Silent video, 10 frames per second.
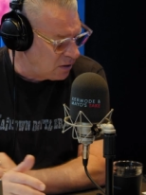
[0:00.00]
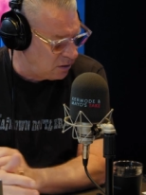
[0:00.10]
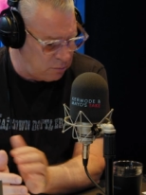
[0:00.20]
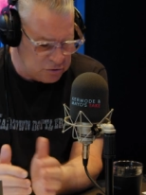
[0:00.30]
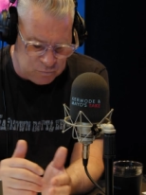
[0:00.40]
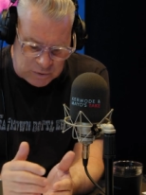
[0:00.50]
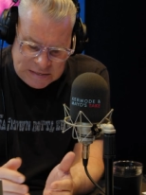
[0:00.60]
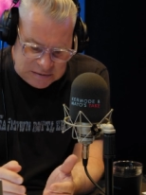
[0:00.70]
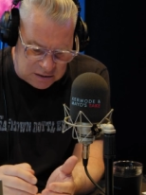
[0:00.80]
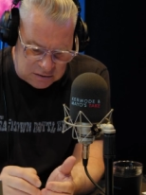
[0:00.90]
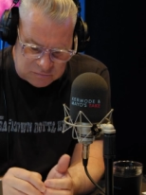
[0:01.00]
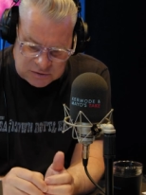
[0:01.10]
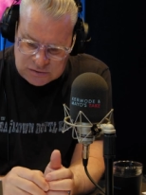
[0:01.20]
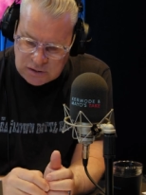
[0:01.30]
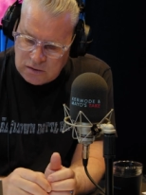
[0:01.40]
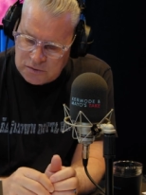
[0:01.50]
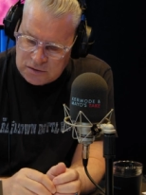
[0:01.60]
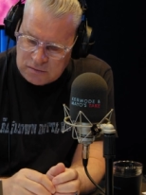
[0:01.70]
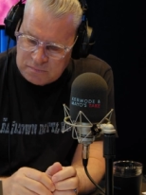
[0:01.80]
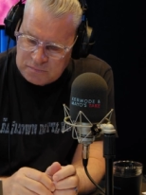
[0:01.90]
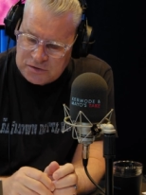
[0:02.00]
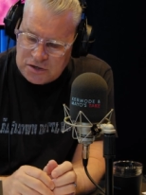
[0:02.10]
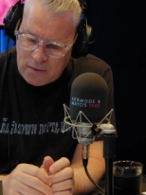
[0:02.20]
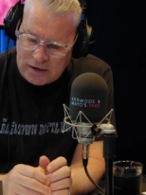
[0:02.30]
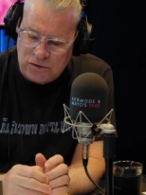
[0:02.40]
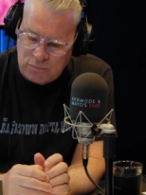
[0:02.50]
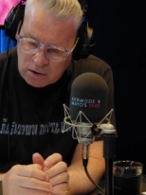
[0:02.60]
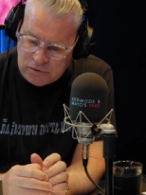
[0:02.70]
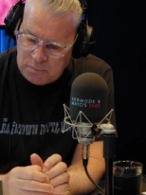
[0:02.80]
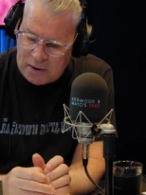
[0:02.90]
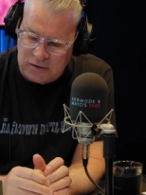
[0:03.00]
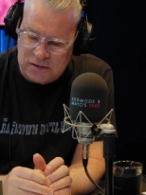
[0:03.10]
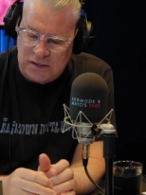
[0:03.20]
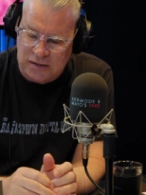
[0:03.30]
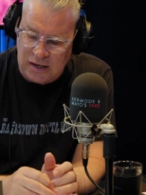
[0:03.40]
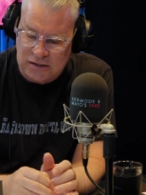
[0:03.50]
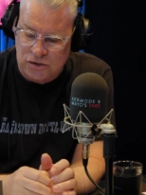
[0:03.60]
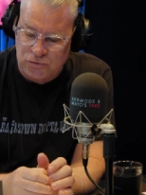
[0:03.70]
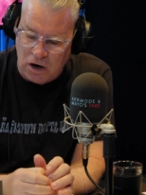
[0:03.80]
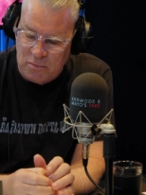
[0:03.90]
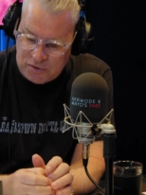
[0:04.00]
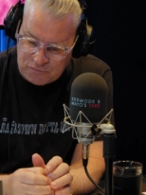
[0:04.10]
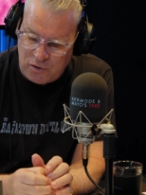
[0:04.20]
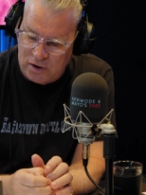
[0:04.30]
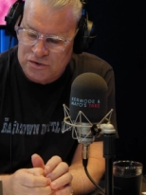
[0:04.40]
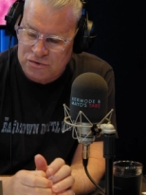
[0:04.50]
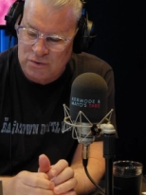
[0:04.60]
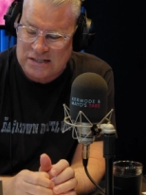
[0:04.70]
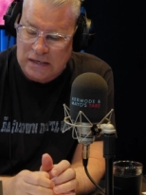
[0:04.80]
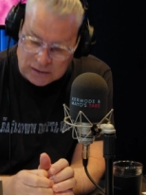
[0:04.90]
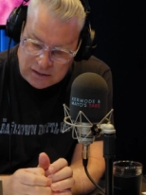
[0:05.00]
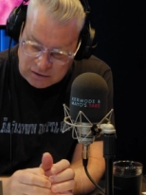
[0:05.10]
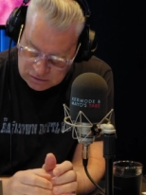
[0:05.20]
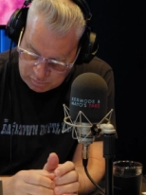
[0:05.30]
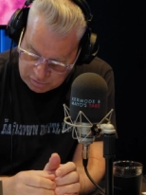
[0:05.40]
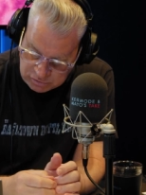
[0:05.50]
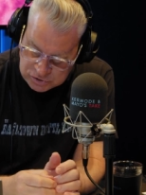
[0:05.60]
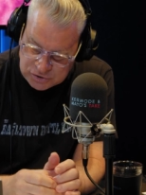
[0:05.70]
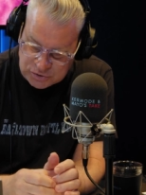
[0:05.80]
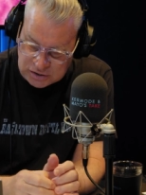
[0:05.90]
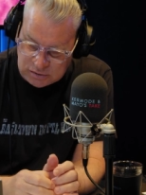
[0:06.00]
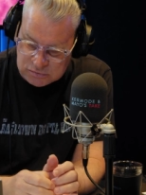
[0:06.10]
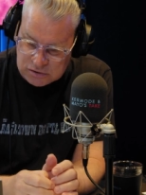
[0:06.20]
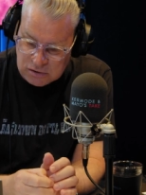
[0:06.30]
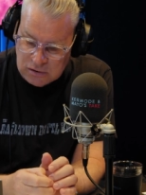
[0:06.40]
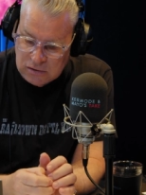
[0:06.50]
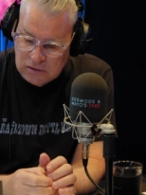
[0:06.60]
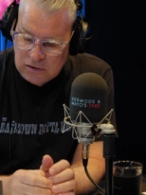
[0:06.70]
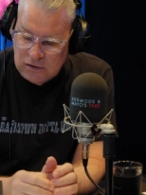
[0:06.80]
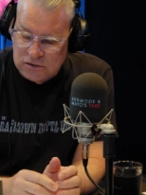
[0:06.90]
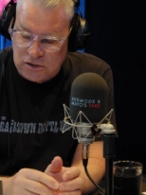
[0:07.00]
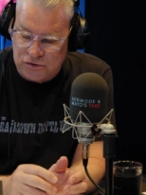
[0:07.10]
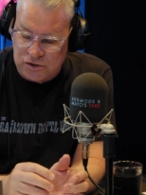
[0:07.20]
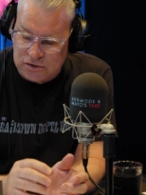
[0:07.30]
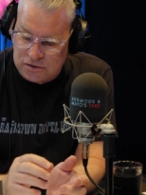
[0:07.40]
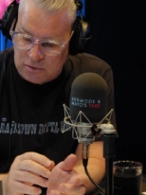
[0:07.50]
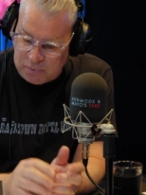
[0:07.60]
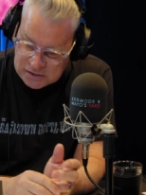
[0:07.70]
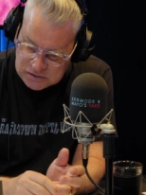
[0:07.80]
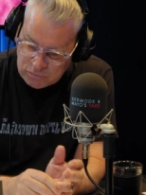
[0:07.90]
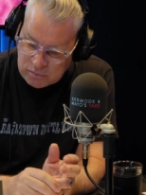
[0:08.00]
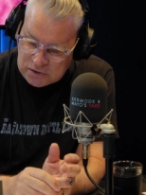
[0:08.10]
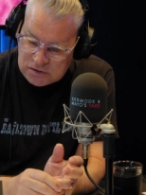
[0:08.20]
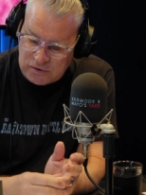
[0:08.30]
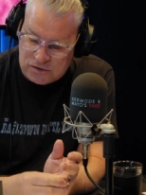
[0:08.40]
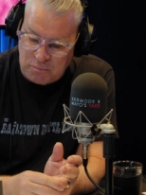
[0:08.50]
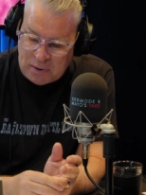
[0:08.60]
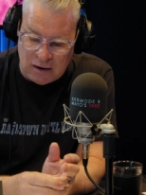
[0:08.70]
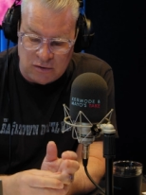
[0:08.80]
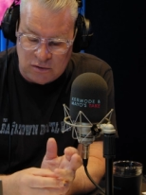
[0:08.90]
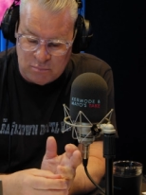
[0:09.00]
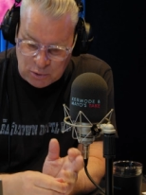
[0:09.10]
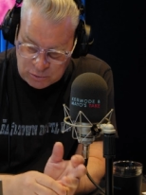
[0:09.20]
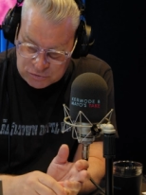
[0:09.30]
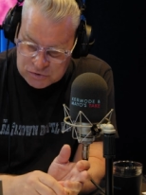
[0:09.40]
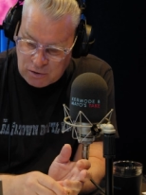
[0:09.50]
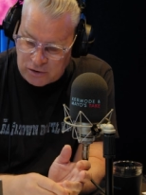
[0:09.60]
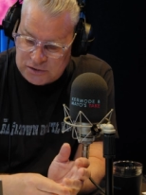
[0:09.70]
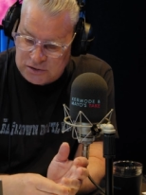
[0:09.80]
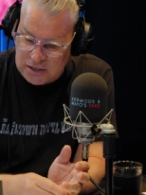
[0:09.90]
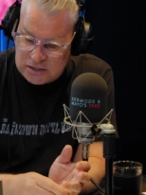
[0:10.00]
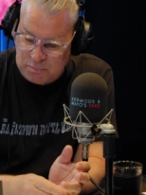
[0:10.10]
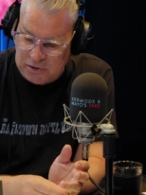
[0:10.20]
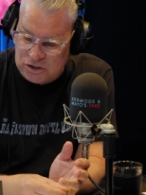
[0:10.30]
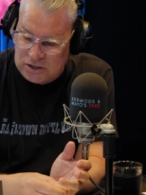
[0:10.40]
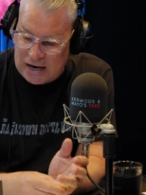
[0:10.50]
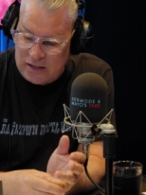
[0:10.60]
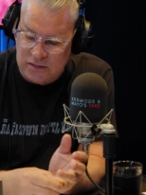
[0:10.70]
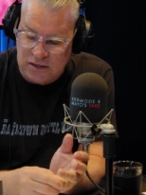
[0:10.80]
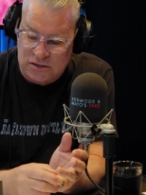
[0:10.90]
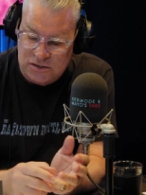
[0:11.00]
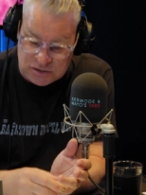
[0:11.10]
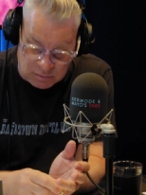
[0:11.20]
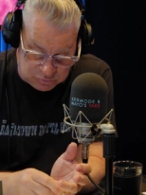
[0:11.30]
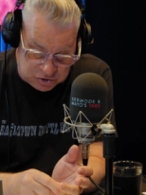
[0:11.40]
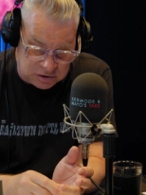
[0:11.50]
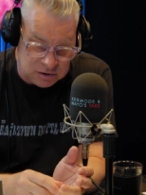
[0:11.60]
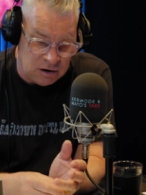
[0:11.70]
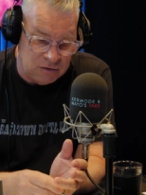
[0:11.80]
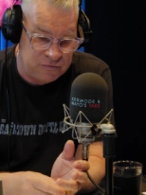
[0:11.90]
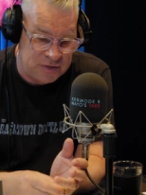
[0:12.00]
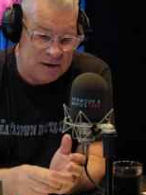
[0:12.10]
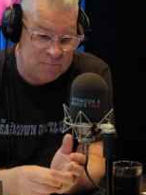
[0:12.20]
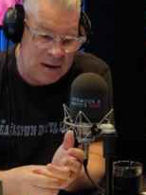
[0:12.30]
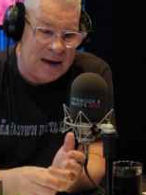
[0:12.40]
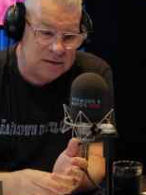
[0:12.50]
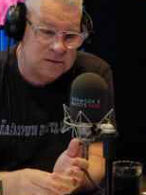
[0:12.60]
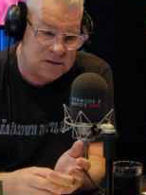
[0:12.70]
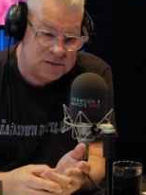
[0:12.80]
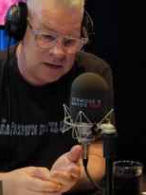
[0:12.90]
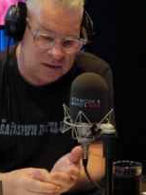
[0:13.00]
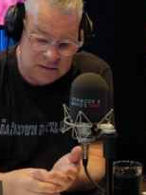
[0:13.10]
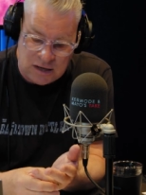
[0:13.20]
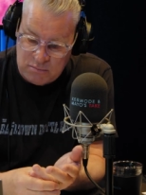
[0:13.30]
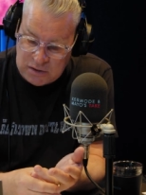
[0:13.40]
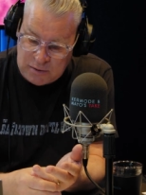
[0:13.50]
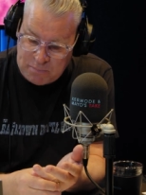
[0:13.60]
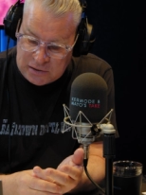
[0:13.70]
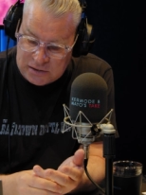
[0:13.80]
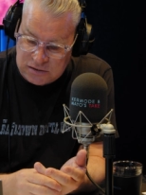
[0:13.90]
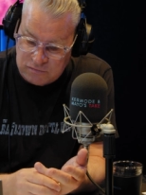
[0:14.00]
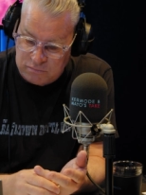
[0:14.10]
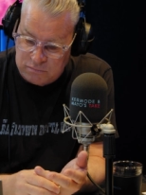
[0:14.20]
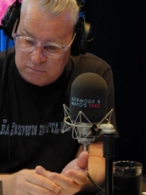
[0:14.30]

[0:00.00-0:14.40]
And I was reading this thing that the, the director wrote about it, saying it's a drama that frightens through its clinical approach to themes, such as the place of women in spheres of power, the importance granted to their speech, and the assumption of their madness and their manipulative